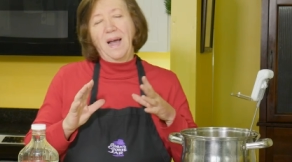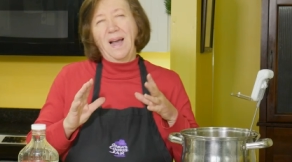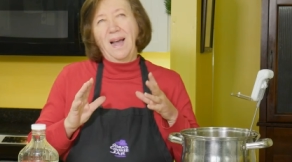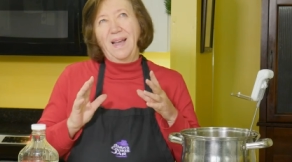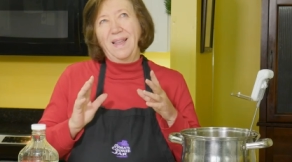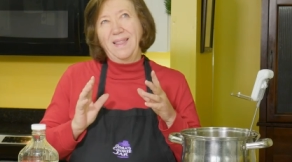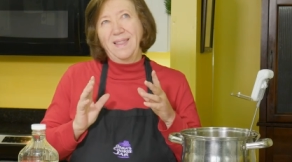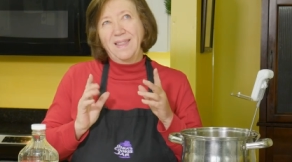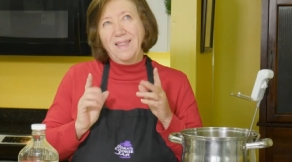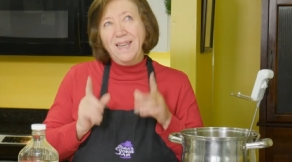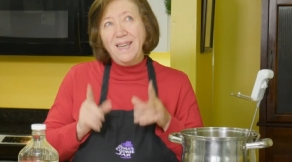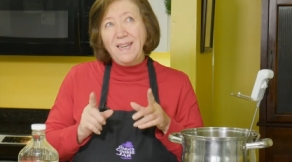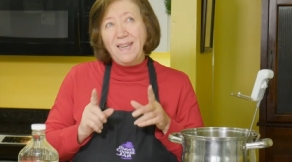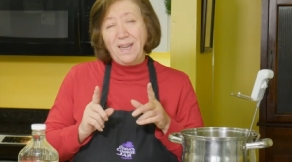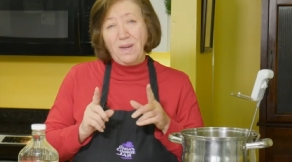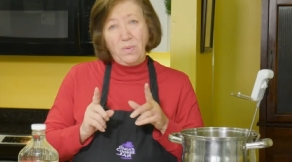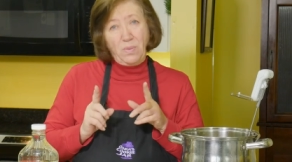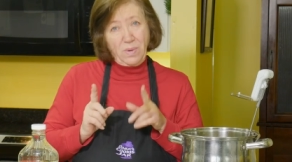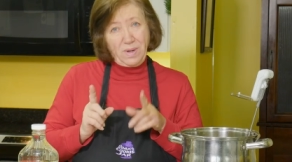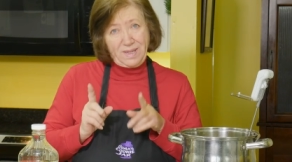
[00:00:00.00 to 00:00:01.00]
I think
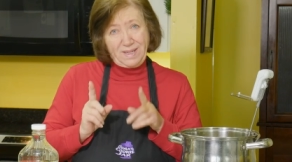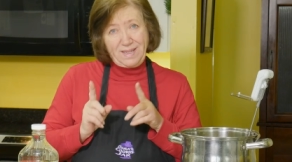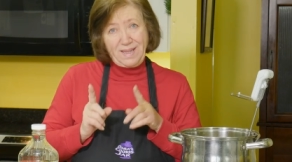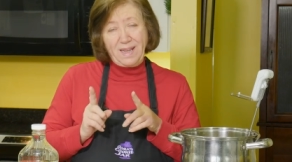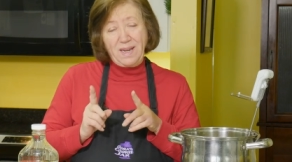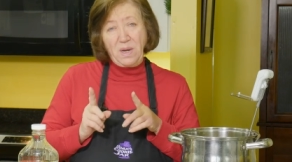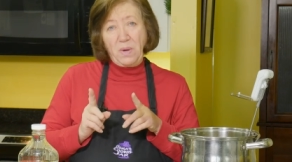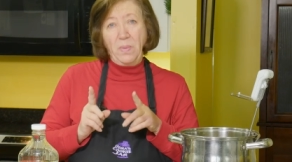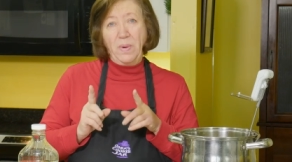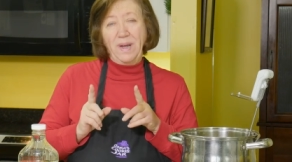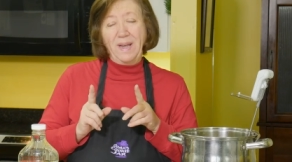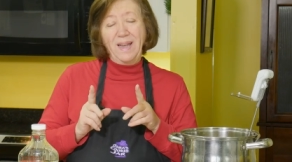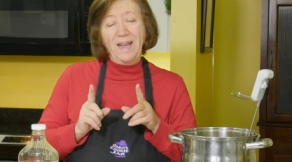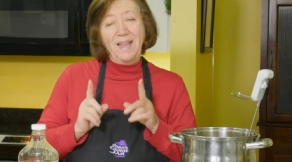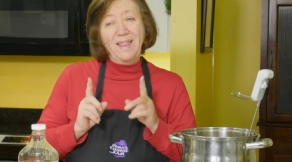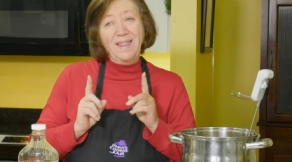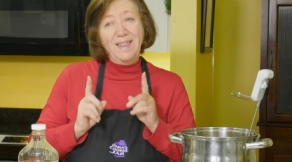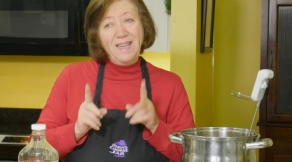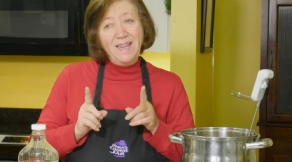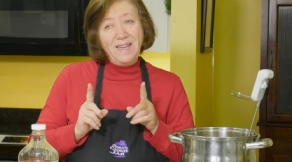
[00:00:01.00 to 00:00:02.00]
it was anyway,
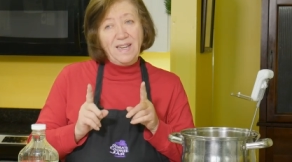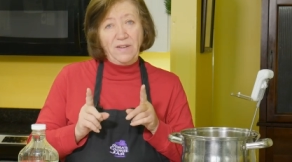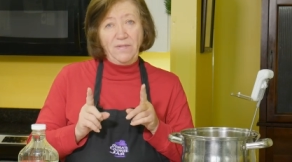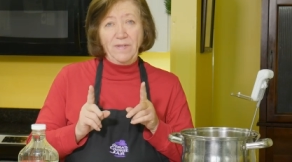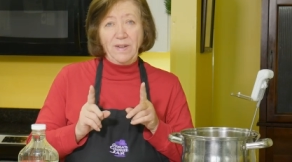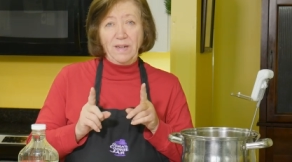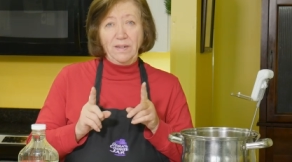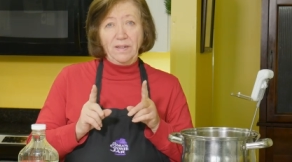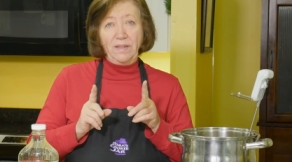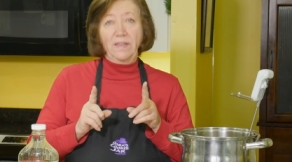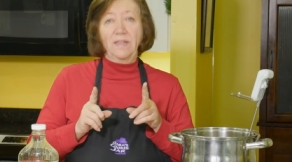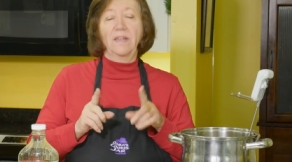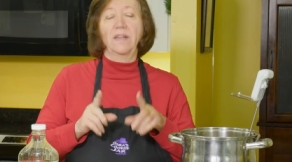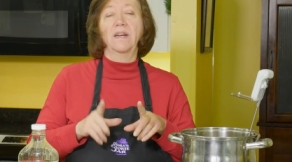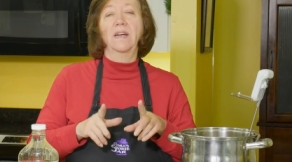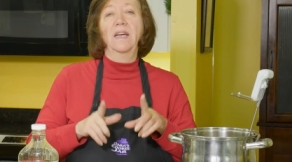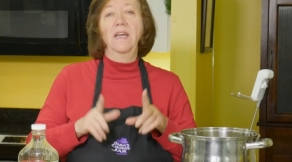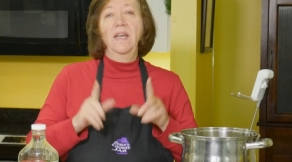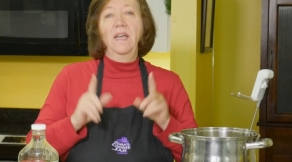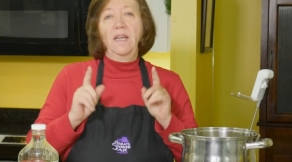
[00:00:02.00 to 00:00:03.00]
I think I found it
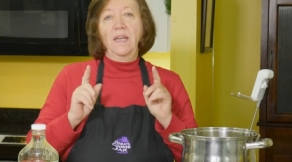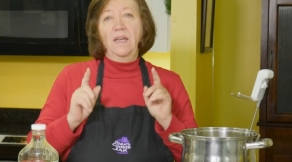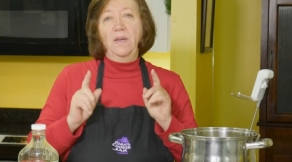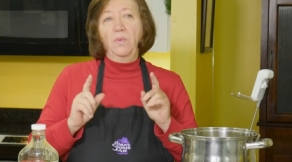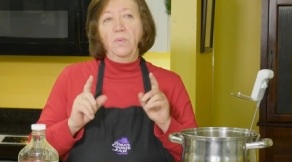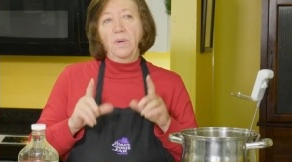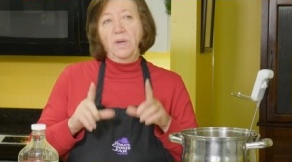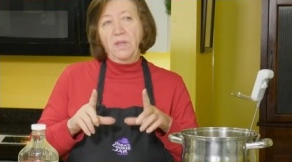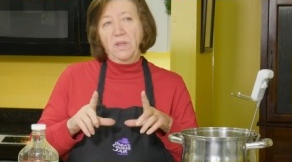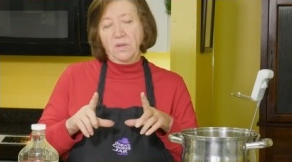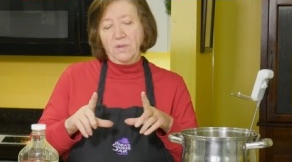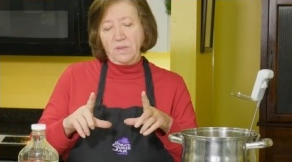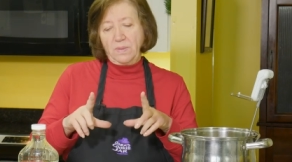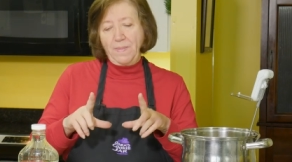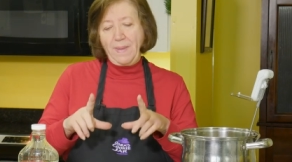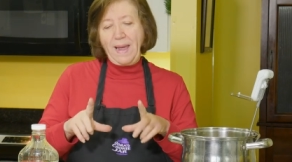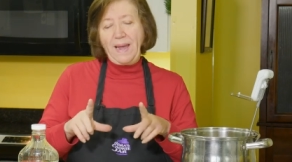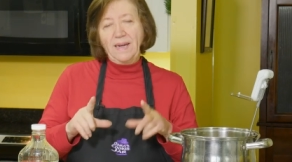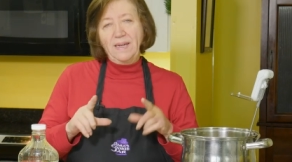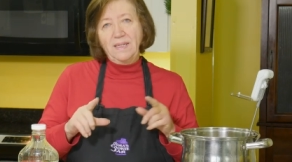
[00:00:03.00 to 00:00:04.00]
there, in one of those
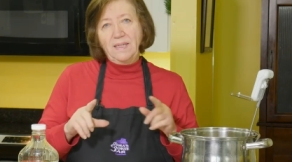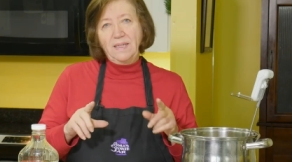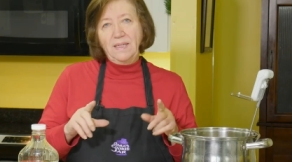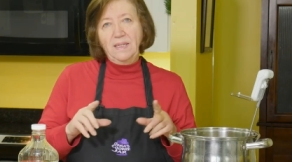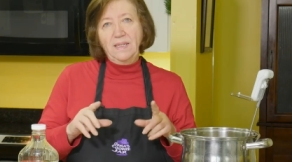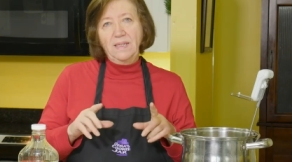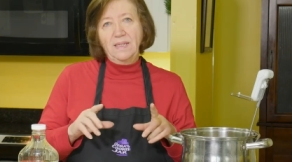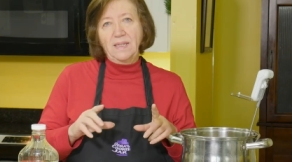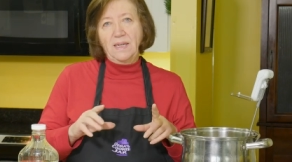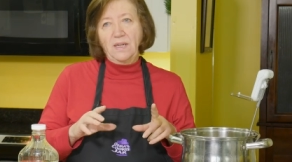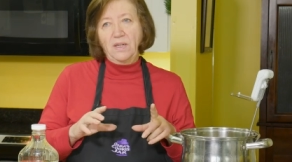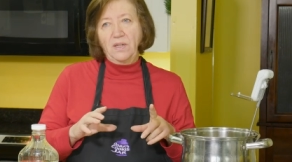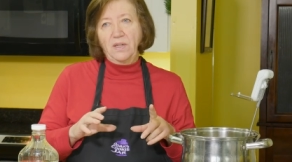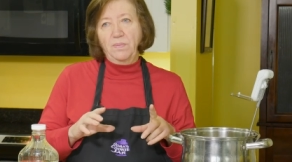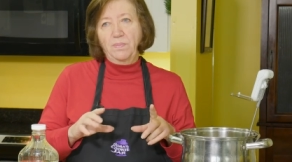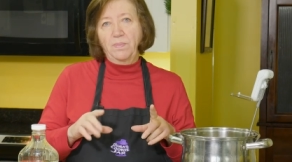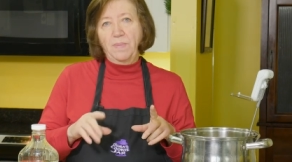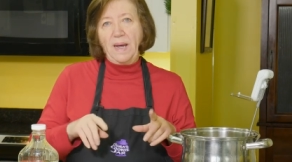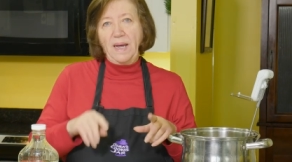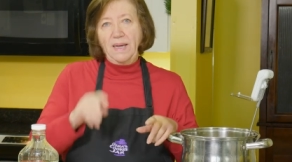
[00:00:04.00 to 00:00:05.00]
magazines that
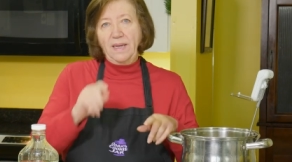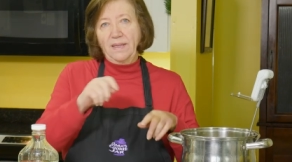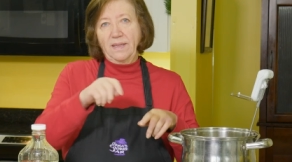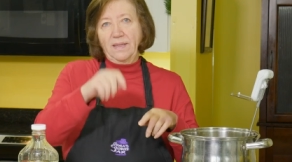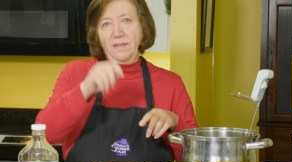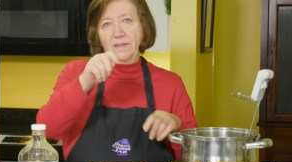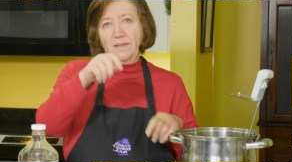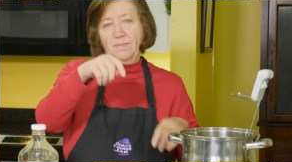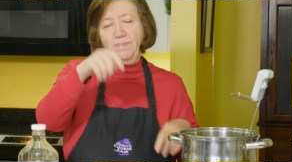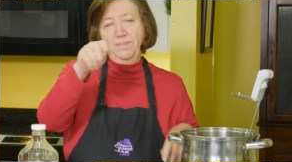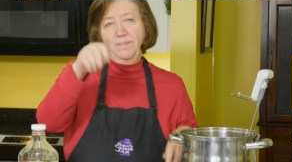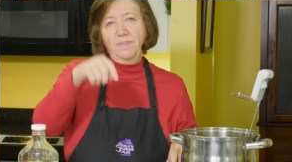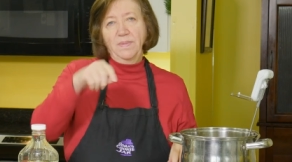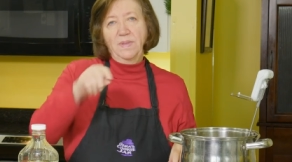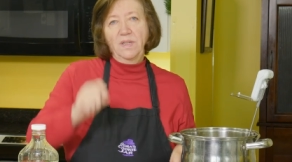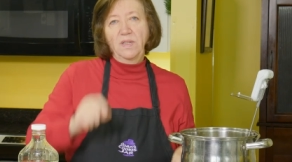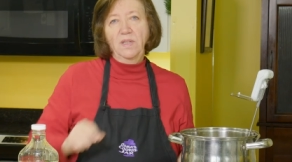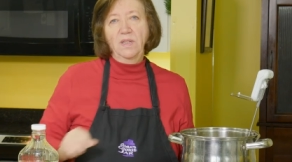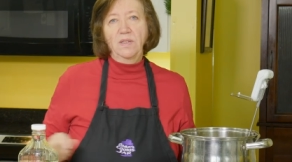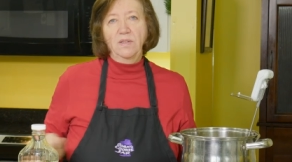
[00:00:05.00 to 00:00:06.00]
you buy at the
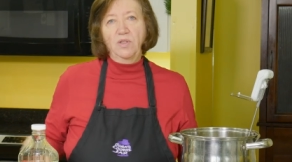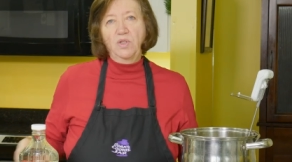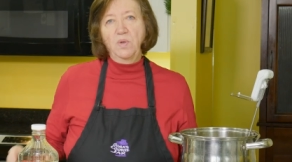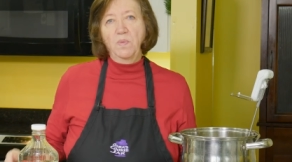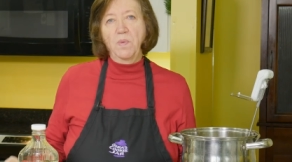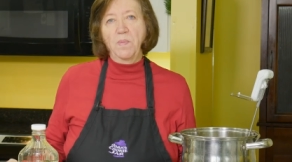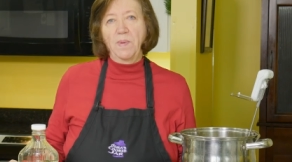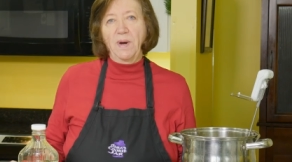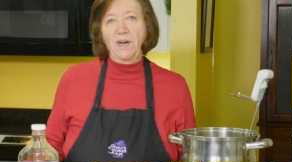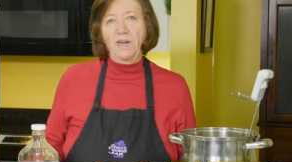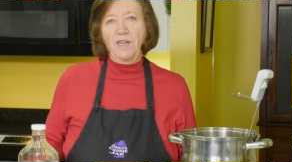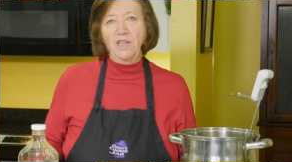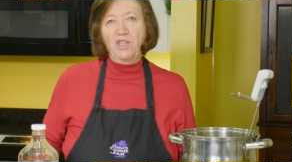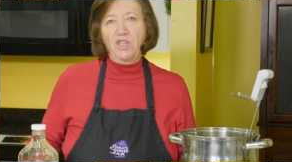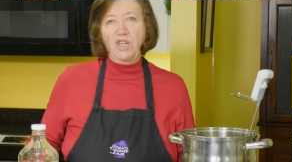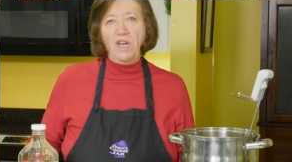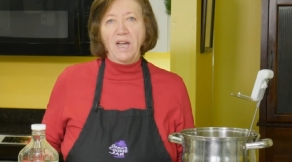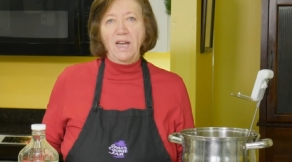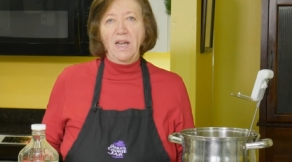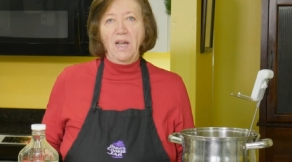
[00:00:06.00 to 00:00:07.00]
supermarket
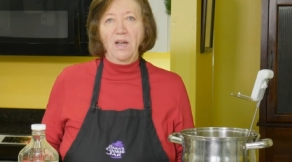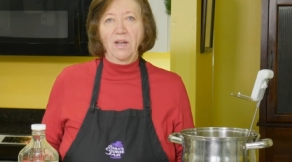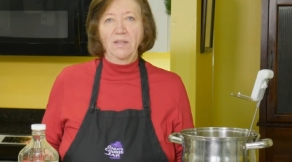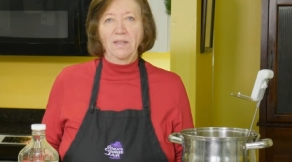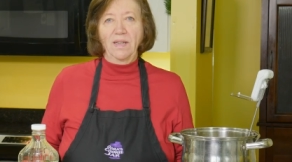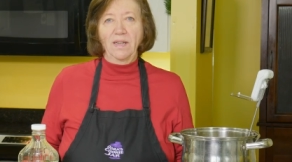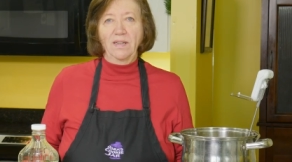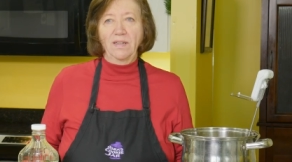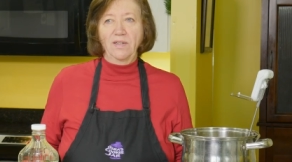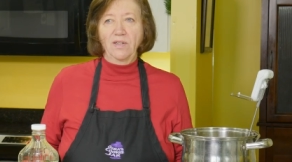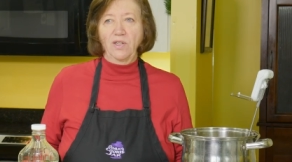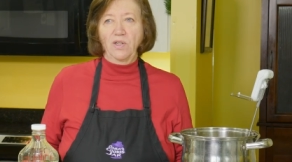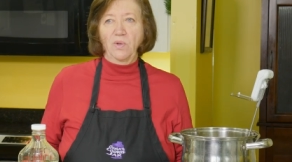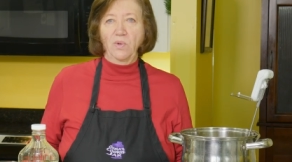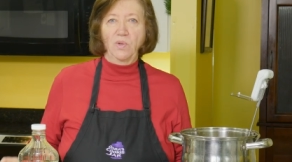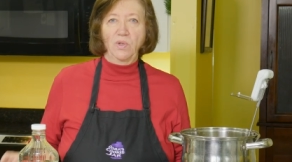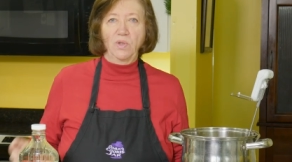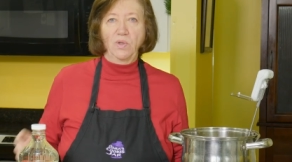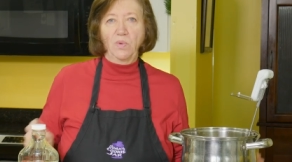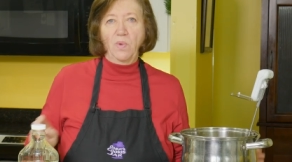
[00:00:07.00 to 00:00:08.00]
checkout that
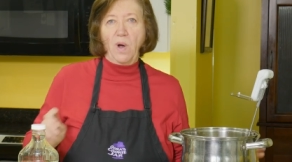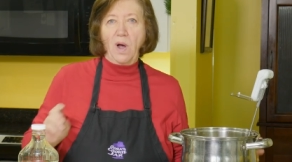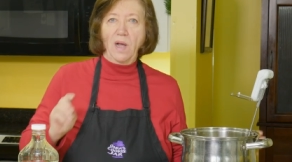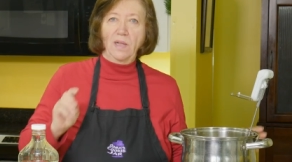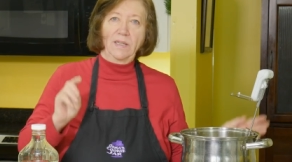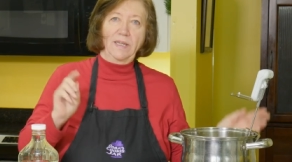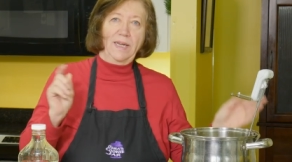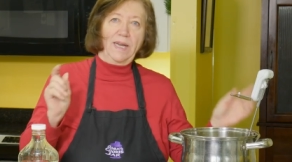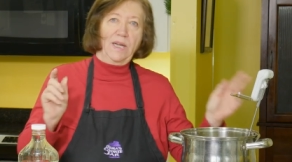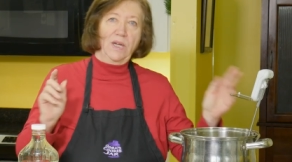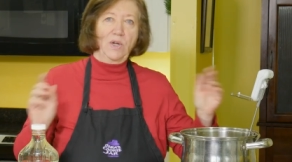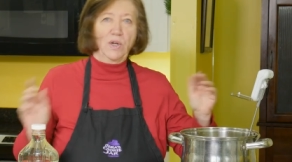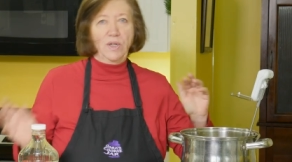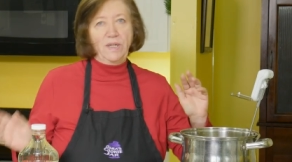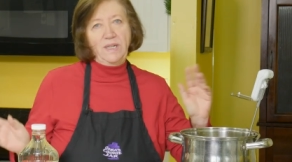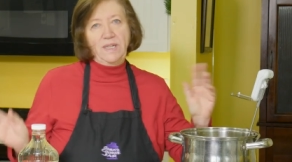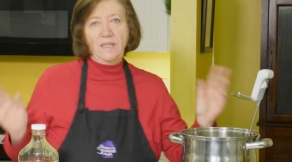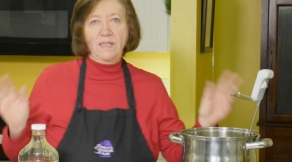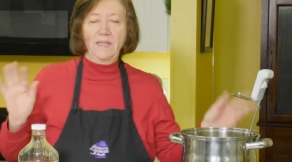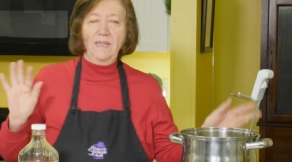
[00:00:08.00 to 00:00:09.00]
shows you holiday
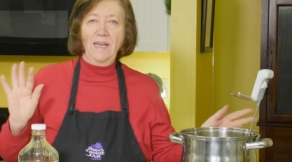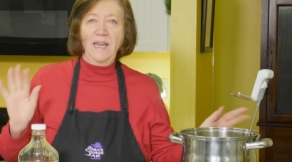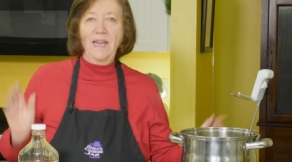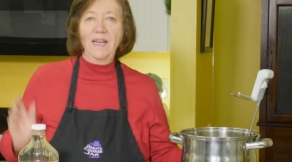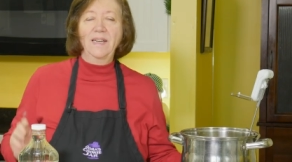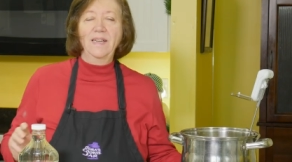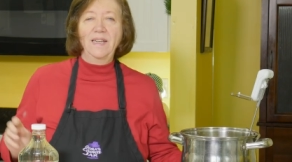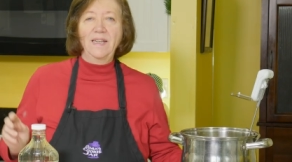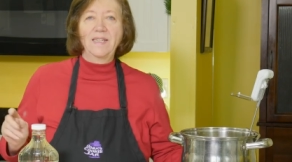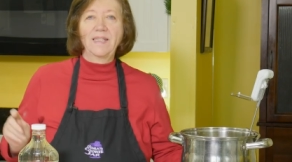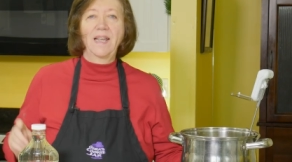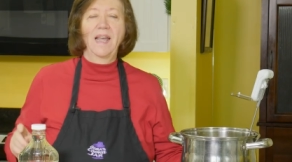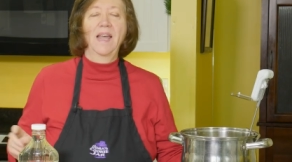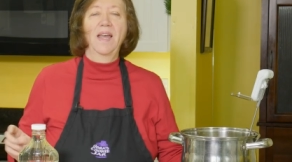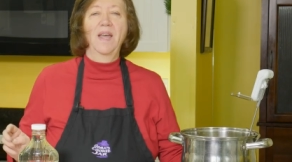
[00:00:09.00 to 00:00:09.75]
cookies and candies.